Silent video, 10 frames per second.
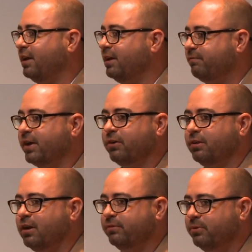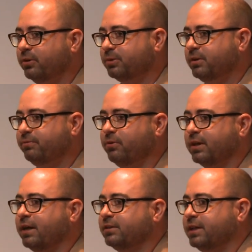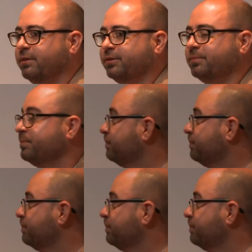in federal law enforcement for counterterrorism.